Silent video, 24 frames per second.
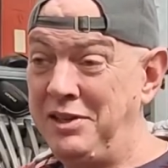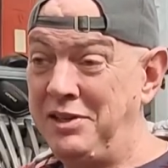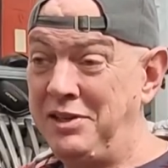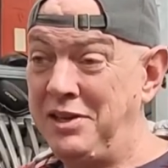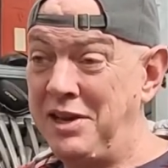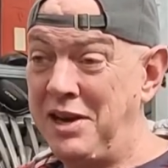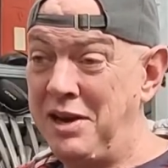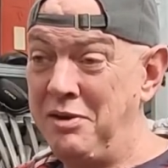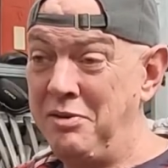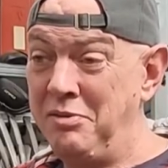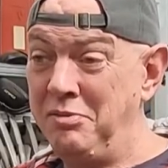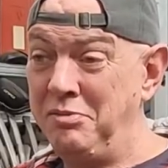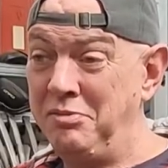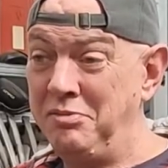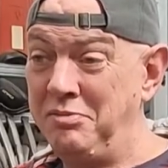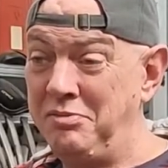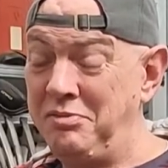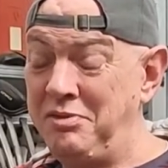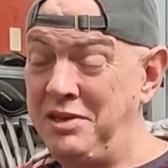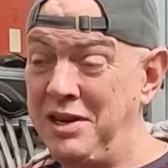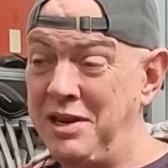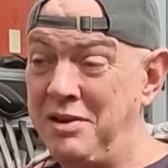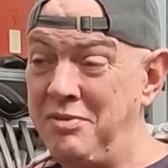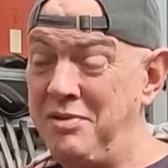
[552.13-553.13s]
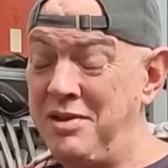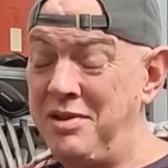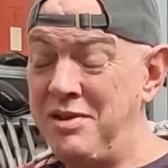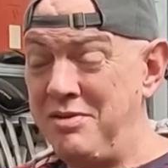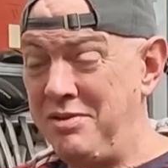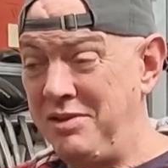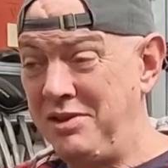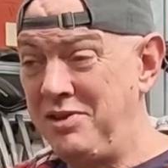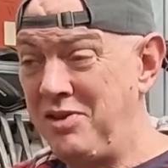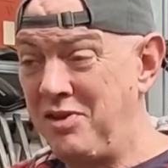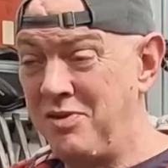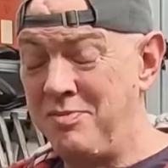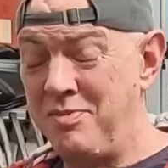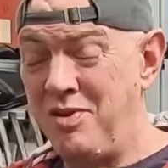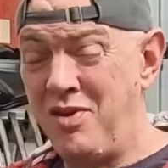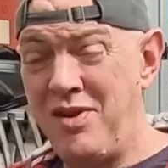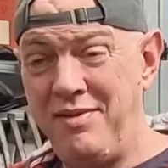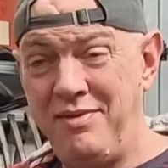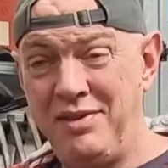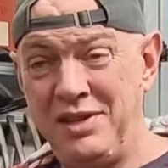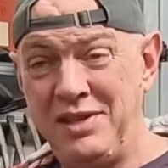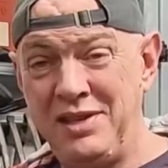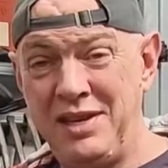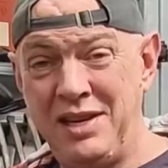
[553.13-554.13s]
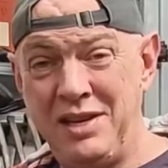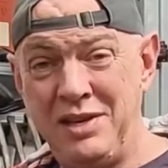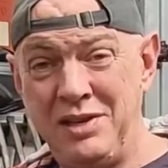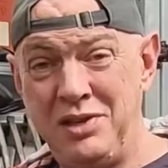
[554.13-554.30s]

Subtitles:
So, you know, the only time I ever see